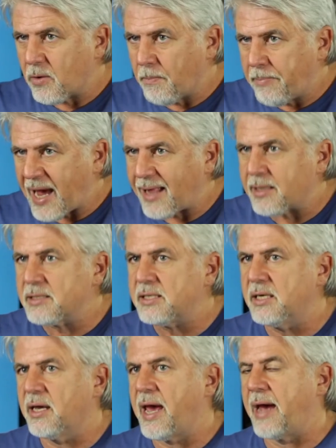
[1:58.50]

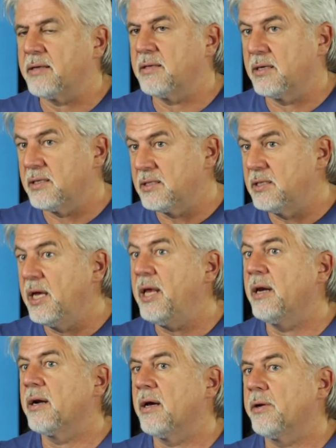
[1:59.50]
balancing act that is
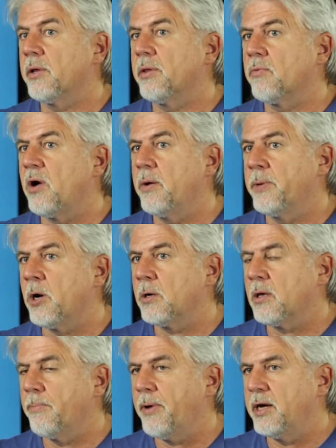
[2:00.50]
needed under the Roman
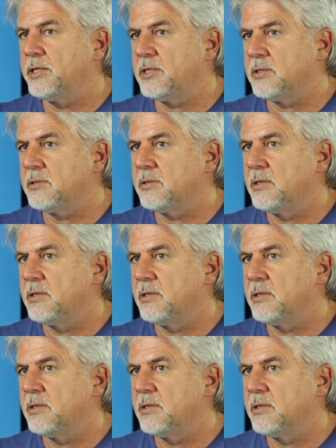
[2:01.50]
occupation.